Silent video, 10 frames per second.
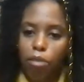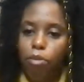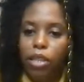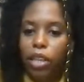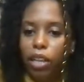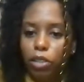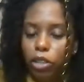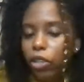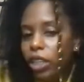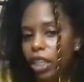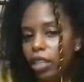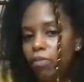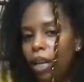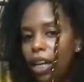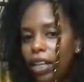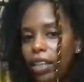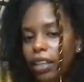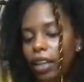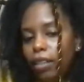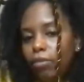But no, truly inspired.
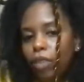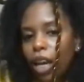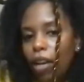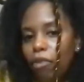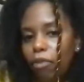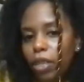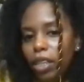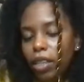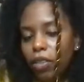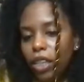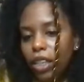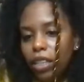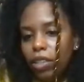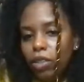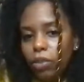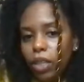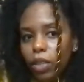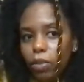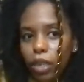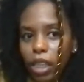No, I haven't been anywhere since
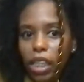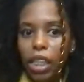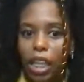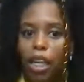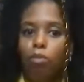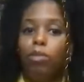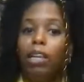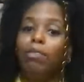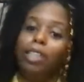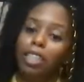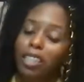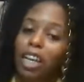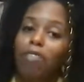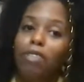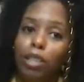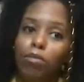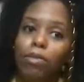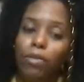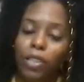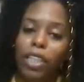2020. But I was traveling
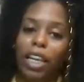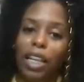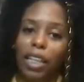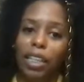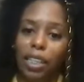before that.